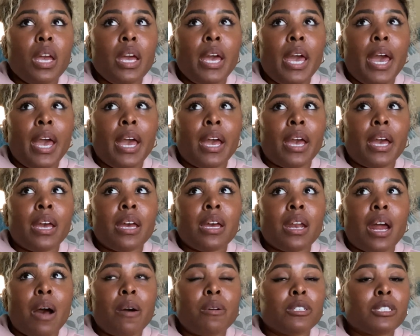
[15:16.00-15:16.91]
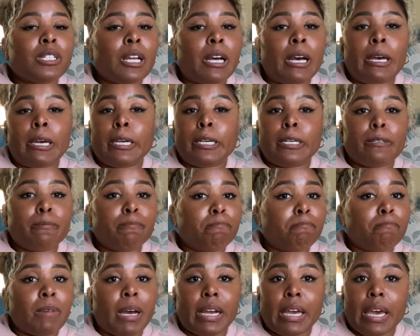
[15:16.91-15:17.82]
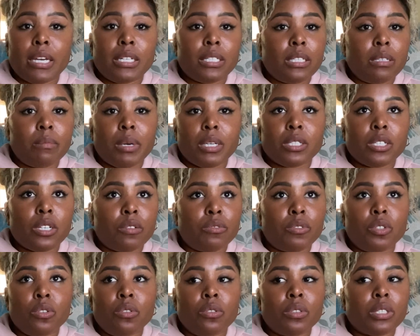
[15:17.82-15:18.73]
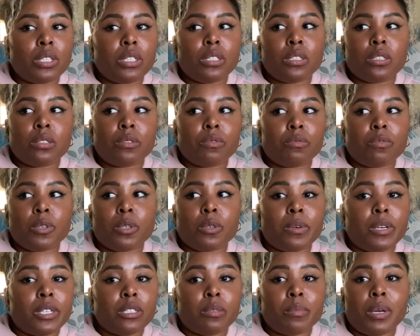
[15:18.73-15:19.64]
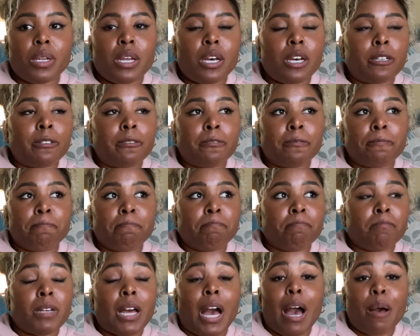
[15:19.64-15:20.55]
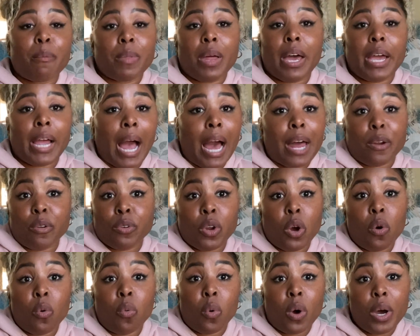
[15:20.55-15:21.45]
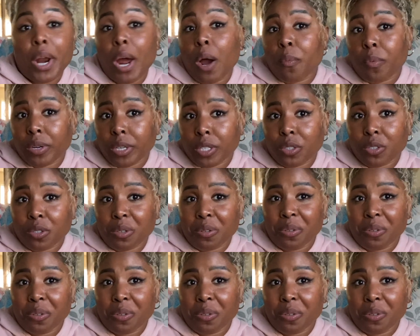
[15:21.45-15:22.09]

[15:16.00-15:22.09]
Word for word: And I was like, I can't see myself doing this for the rest of my life. I'm like, I don't know what I want to do